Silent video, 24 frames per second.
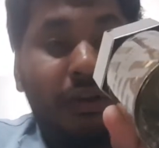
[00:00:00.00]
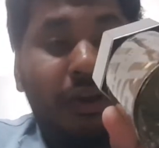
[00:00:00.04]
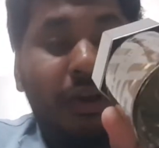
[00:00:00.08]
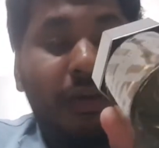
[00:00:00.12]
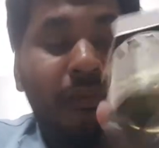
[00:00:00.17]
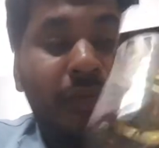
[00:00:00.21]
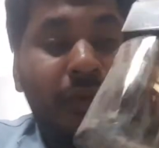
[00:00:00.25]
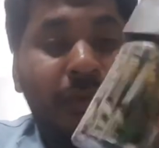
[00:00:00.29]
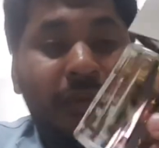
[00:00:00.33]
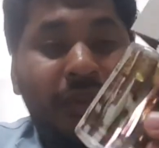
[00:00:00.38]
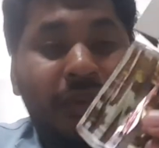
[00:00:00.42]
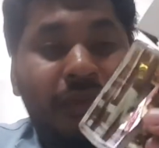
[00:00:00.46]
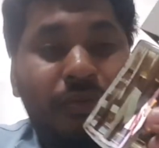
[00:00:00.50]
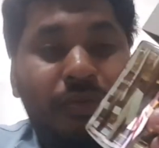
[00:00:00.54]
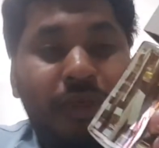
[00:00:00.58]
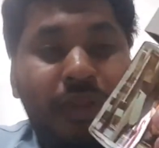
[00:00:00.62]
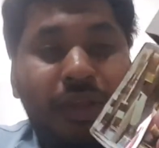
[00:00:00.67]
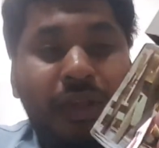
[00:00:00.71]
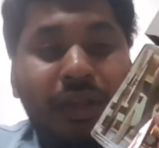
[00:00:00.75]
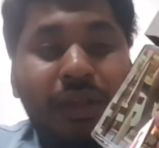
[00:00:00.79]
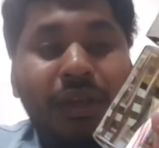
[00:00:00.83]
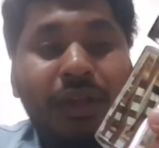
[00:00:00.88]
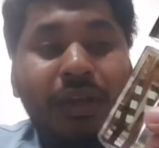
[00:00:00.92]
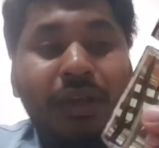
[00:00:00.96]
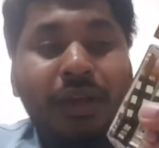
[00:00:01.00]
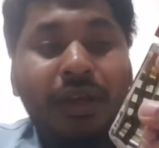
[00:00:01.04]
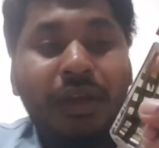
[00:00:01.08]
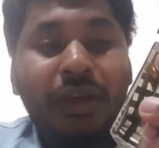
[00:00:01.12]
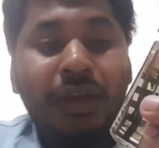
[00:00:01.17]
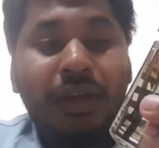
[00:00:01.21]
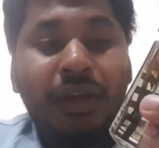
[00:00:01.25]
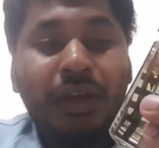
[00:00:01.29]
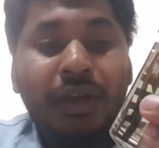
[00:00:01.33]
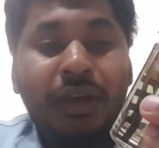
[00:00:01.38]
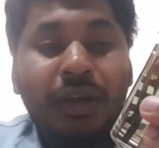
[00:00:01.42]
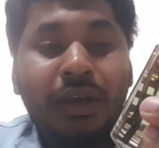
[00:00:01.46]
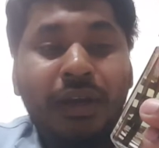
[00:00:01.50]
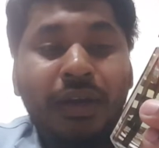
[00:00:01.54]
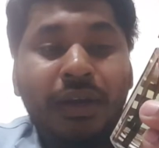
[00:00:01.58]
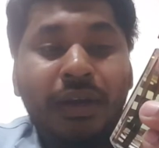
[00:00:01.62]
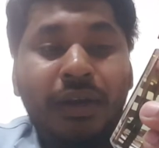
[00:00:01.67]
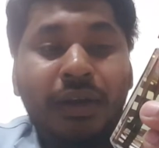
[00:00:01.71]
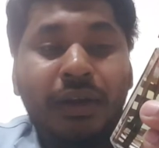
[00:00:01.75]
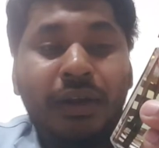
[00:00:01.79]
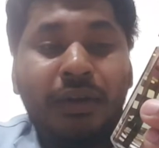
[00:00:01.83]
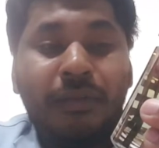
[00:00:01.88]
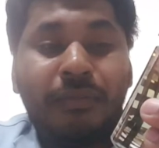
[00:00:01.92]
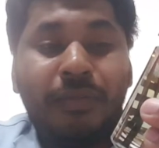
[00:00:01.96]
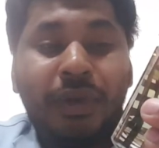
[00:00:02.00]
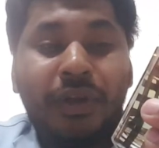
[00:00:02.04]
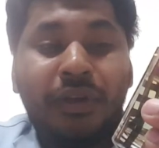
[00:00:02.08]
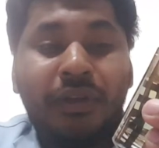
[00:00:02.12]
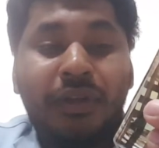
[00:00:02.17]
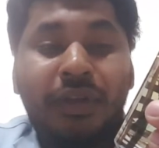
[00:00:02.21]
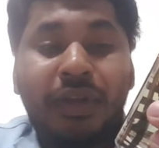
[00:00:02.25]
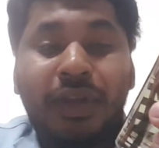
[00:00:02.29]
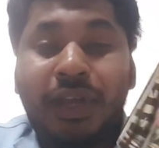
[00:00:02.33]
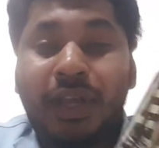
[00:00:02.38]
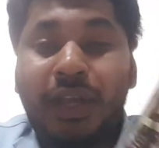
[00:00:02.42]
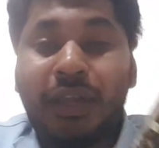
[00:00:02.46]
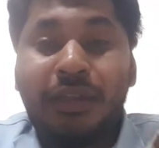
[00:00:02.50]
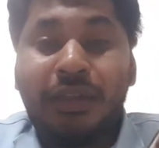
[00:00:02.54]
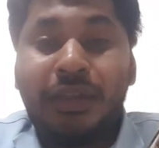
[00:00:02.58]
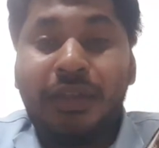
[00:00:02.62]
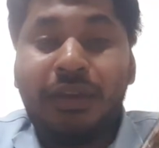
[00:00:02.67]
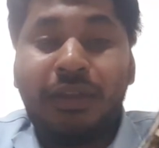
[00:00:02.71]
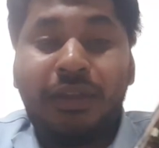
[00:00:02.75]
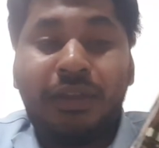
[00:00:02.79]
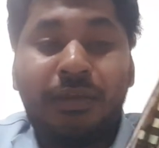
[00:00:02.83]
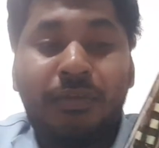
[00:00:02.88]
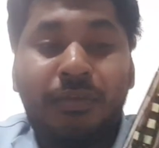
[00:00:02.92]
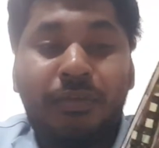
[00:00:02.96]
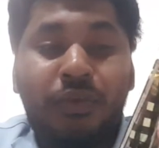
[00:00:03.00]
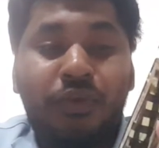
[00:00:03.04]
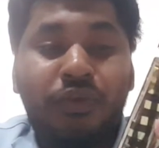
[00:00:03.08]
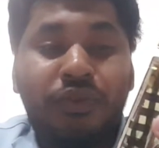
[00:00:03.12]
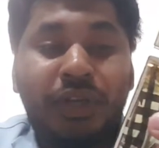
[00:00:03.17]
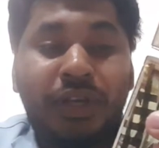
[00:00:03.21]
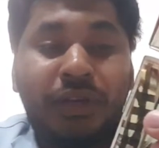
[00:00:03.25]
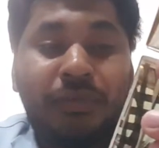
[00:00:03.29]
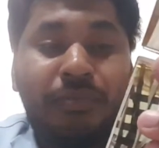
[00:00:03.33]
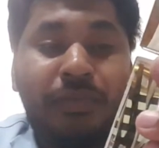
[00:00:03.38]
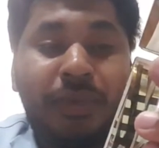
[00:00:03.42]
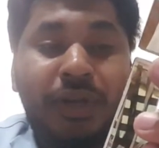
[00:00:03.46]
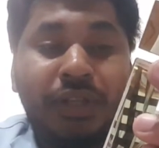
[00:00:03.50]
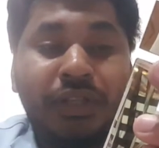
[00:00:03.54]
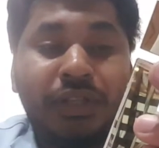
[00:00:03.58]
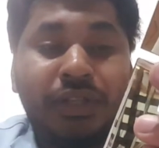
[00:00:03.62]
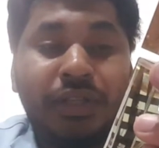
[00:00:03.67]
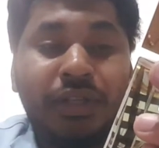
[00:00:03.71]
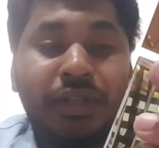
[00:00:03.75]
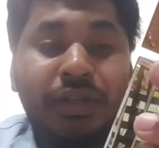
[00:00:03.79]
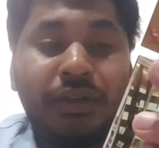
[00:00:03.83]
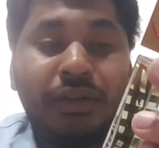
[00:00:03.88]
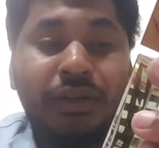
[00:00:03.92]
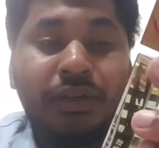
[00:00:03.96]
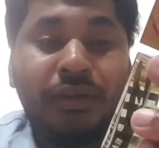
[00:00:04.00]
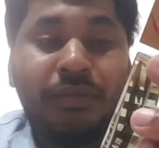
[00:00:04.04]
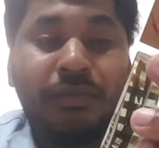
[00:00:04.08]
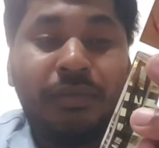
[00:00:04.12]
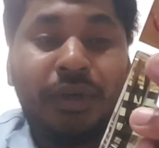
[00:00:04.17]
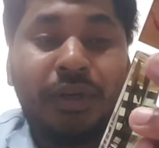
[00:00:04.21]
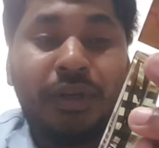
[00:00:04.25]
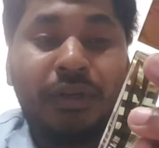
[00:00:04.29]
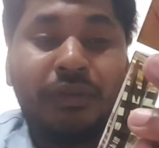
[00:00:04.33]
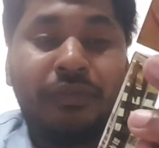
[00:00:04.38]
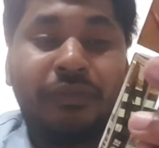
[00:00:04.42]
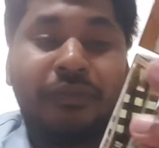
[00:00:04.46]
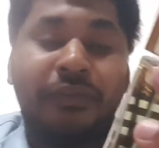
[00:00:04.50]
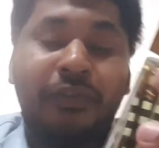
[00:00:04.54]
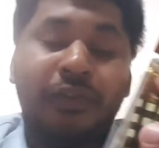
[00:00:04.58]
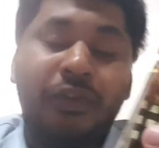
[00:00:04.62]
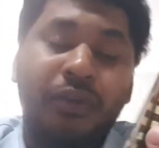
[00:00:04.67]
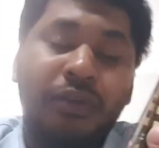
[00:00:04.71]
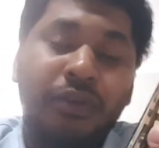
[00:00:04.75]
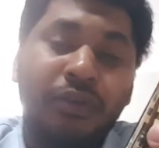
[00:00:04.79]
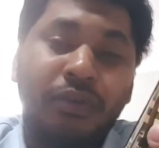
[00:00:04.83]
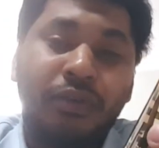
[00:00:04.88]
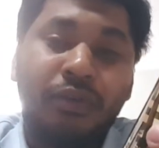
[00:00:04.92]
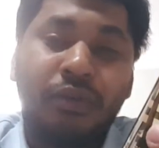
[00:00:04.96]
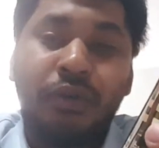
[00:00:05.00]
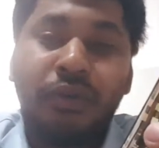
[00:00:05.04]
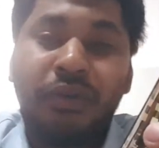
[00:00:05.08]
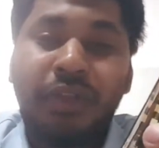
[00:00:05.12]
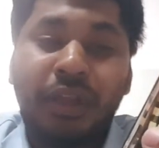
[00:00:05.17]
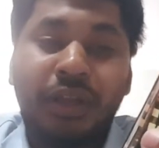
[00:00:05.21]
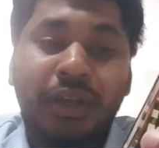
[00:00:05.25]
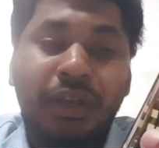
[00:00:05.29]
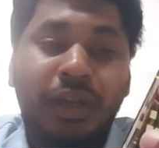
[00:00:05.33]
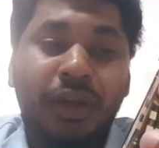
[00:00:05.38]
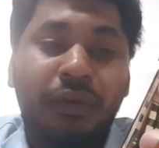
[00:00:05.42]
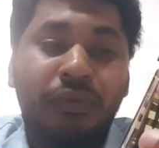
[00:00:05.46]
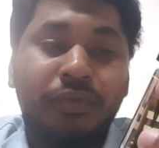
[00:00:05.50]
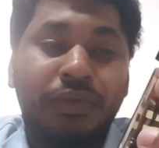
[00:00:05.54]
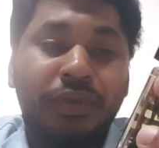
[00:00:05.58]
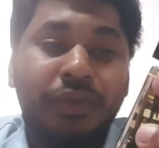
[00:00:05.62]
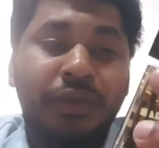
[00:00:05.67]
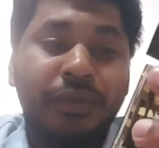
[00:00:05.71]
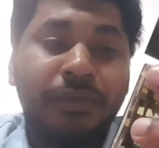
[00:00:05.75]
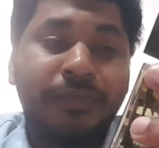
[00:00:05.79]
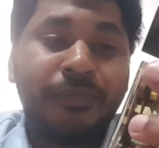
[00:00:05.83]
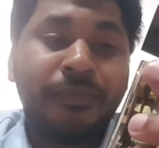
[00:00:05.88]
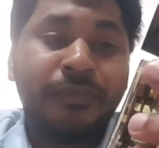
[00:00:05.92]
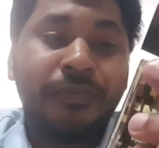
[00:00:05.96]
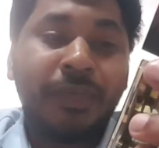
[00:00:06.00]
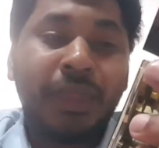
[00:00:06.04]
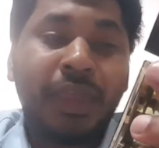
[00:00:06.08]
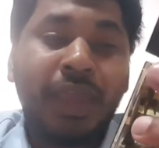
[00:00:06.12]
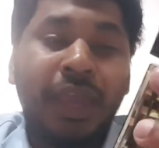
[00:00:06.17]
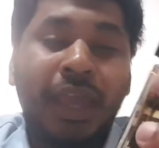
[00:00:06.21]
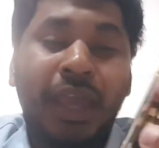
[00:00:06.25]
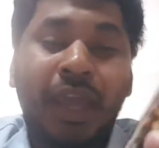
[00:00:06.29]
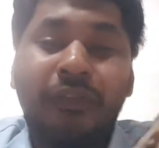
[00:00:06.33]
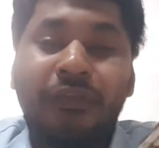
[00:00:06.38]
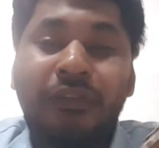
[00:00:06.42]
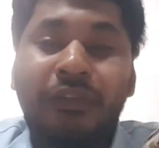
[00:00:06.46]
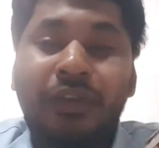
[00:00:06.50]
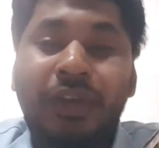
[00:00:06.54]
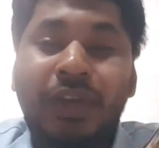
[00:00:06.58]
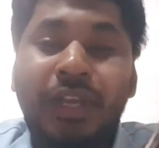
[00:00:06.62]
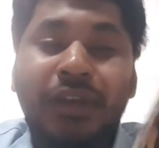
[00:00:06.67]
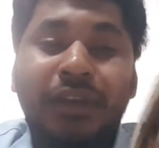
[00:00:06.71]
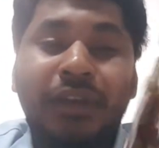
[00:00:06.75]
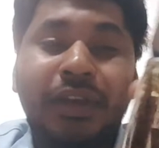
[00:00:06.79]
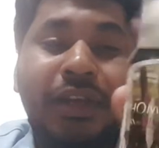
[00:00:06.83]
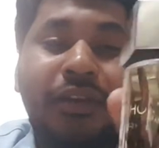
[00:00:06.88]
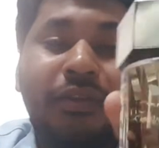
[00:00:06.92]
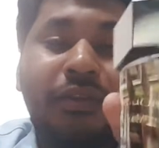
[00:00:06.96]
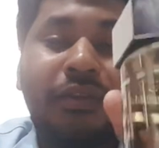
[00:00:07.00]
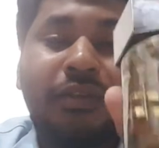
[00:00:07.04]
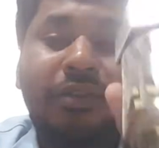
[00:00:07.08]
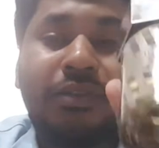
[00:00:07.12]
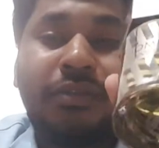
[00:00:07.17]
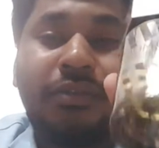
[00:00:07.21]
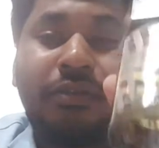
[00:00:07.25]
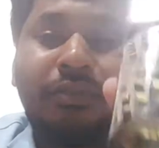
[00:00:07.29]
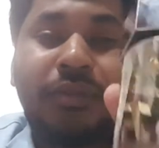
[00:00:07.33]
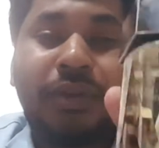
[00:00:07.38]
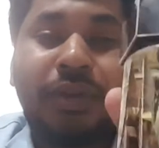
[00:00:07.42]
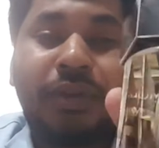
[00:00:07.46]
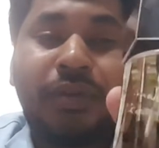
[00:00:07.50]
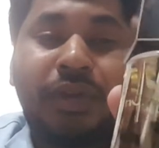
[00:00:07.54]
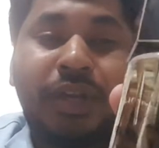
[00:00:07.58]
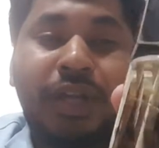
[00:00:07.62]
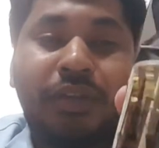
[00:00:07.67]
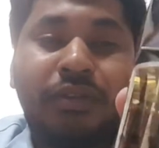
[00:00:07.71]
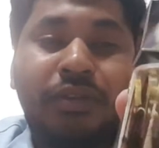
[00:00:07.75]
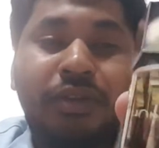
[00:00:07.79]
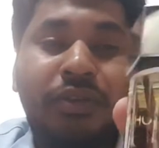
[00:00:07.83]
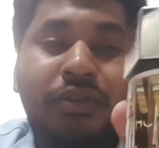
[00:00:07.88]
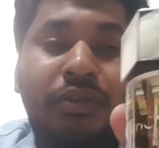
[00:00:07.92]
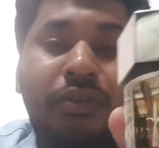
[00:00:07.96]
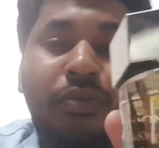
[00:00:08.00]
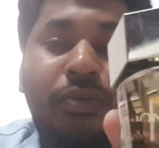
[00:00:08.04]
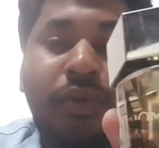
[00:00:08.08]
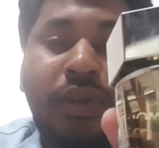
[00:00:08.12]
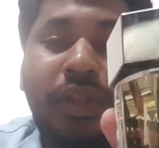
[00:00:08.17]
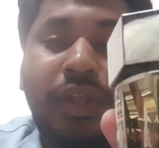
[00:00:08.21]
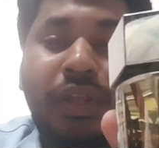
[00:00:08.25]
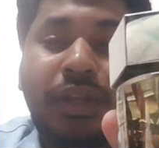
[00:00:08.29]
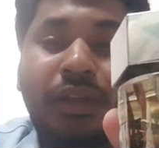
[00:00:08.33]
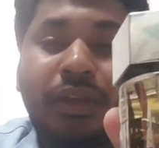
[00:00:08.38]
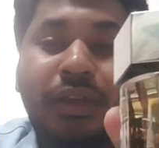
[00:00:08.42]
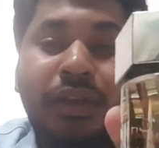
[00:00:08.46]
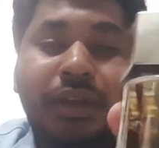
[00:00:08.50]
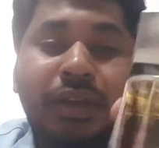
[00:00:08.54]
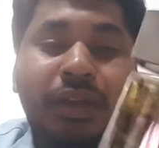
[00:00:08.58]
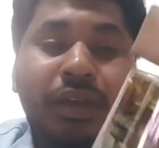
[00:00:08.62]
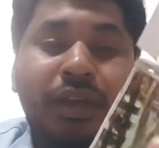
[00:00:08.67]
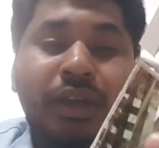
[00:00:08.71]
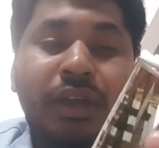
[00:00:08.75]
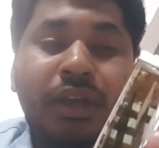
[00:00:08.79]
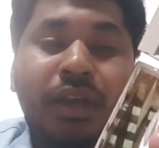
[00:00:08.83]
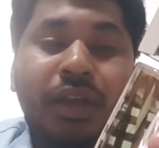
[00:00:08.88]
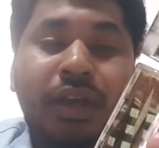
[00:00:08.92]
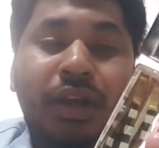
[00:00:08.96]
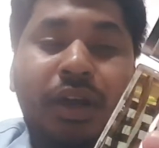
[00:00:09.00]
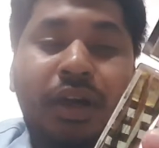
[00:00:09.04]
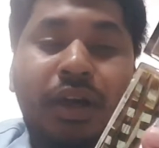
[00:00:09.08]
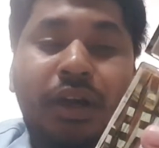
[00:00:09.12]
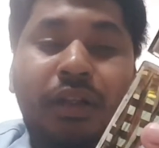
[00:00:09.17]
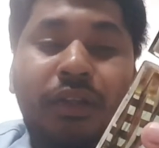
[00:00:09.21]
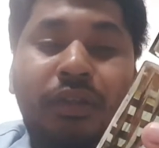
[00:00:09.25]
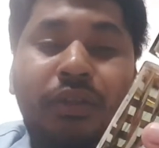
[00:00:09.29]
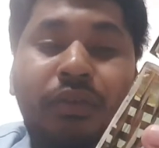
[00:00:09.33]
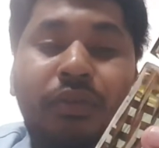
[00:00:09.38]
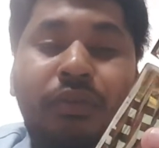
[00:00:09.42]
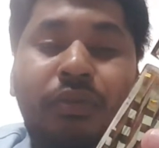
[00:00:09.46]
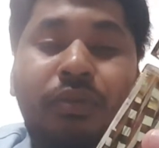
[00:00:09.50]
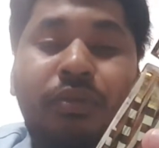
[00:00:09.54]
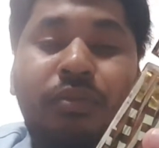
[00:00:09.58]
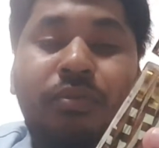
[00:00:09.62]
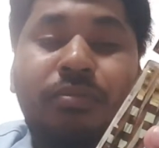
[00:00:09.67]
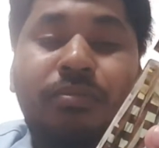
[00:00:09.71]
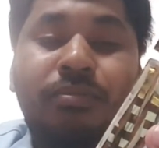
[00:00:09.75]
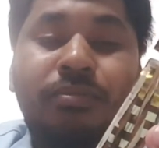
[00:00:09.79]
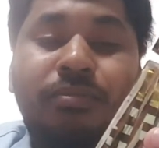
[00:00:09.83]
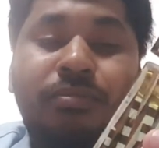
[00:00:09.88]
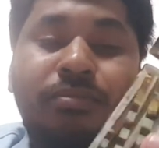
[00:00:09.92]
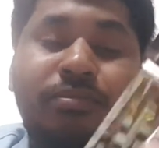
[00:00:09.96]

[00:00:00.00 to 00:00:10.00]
compliments with it because like as it doesn't project much but for close encounter and for date night also you can actually go with it Although though